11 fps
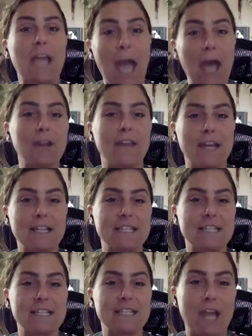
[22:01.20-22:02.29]
out of that
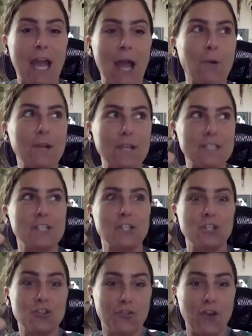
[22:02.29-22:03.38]
self doubt into
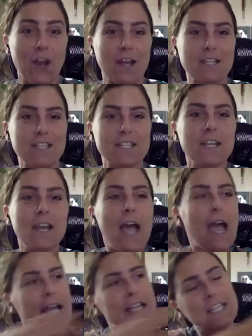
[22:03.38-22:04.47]
the trust,
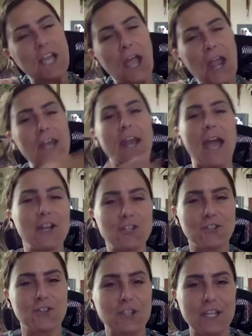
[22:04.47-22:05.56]
it's like I
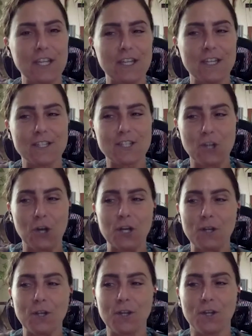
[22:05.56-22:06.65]
naturally
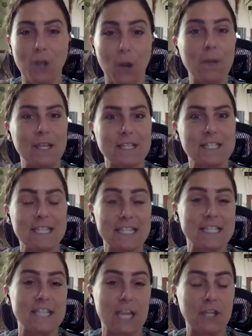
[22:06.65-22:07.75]
started going into
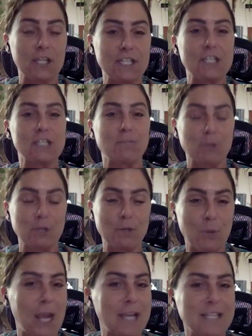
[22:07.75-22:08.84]
this daily disciplined
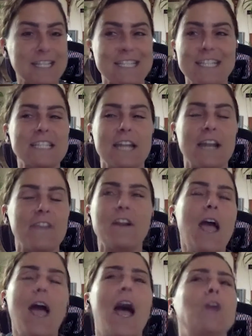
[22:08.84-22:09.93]
practice. And it's not even,
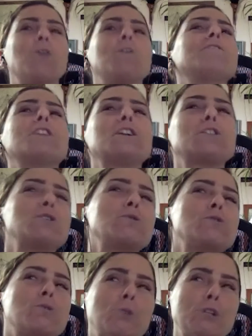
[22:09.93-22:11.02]
I don't even like to
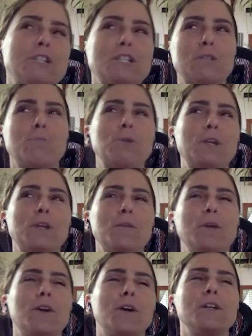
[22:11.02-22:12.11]
use the word disciplined
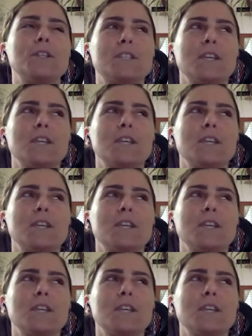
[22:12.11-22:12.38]
because